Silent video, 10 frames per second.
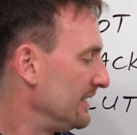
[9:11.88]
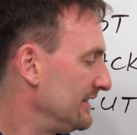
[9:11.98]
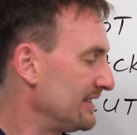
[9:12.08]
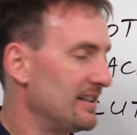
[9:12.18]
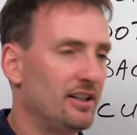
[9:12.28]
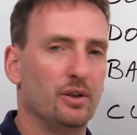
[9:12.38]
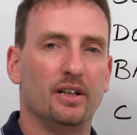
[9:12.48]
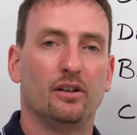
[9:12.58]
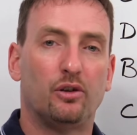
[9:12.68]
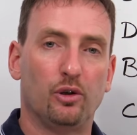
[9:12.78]
Just like you
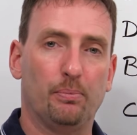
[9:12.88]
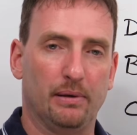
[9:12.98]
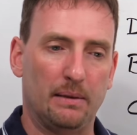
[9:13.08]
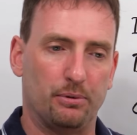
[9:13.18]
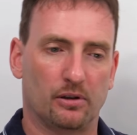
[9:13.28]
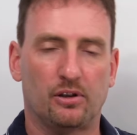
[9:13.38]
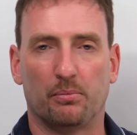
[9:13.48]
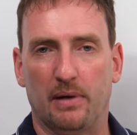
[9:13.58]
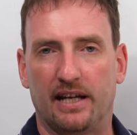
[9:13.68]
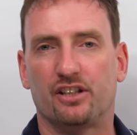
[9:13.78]
need two people to
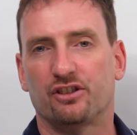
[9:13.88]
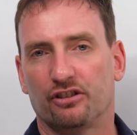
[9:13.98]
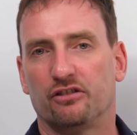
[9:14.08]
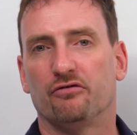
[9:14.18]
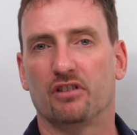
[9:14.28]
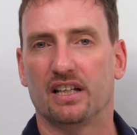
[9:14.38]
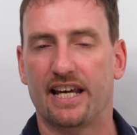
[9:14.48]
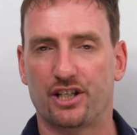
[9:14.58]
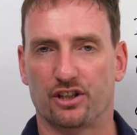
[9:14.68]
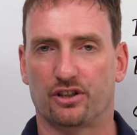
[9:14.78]
make certain
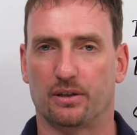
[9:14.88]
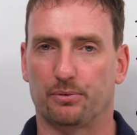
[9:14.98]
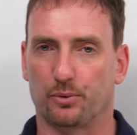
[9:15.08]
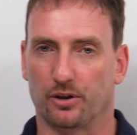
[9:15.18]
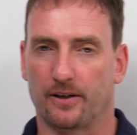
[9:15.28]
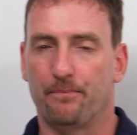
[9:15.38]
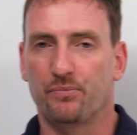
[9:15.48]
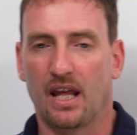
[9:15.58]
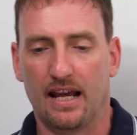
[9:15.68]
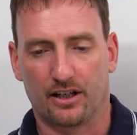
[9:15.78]
relationships work.
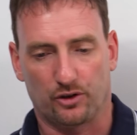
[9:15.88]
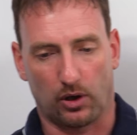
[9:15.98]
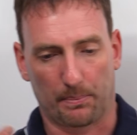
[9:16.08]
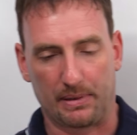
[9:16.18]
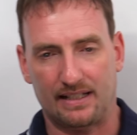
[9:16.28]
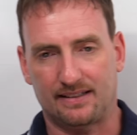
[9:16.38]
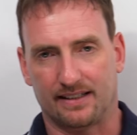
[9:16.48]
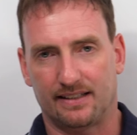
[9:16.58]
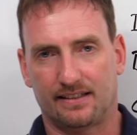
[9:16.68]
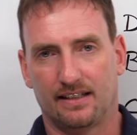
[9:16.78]
So a
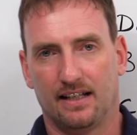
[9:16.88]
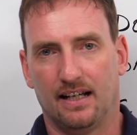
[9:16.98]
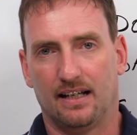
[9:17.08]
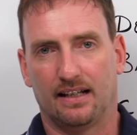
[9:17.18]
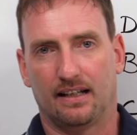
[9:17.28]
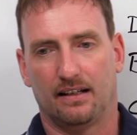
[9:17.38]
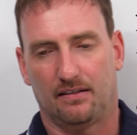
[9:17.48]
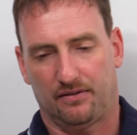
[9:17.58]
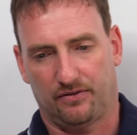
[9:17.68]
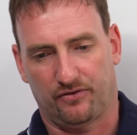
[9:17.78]
business,
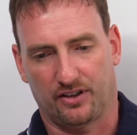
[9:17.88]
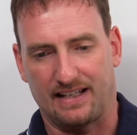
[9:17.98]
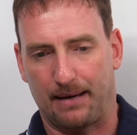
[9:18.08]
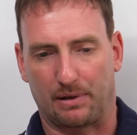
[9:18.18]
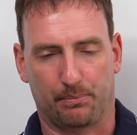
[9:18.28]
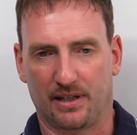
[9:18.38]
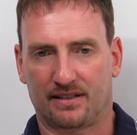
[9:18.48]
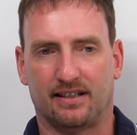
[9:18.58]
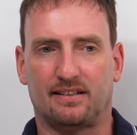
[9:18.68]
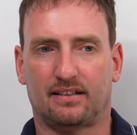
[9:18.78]
for example, a
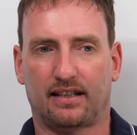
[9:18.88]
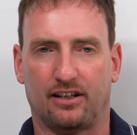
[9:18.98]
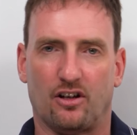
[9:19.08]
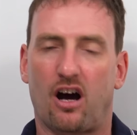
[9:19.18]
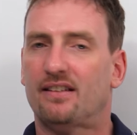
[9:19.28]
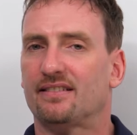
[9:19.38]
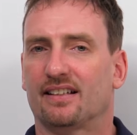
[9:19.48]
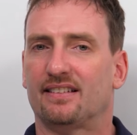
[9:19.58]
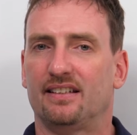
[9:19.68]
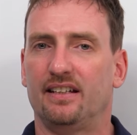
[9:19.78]
business cannot
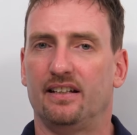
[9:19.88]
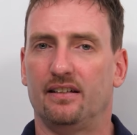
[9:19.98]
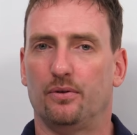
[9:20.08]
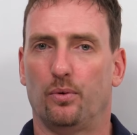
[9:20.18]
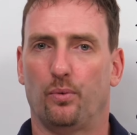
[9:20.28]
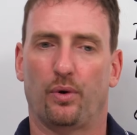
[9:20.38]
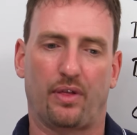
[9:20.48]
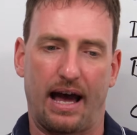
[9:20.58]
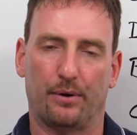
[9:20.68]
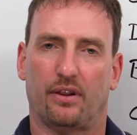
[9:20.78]
succeed
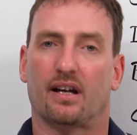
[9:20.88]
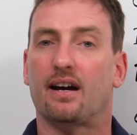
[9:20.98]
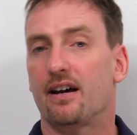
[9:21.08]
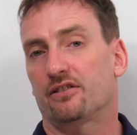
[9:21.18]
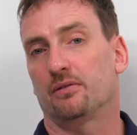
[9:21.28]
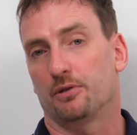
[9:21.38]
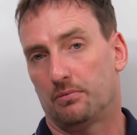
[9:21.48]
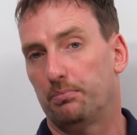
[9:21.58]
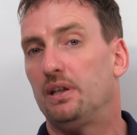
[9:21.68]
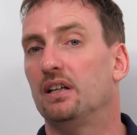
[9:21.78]
without the customer
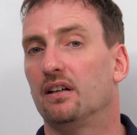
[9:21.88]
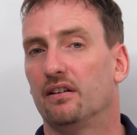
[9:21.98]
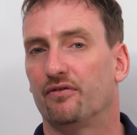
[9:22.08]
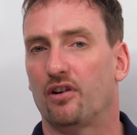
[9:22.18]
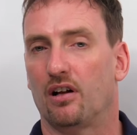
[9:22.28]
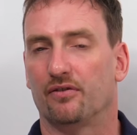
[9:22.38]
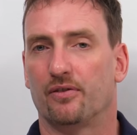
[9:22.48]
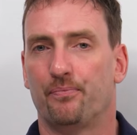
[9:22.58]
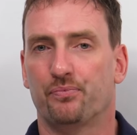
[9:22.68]
being involved.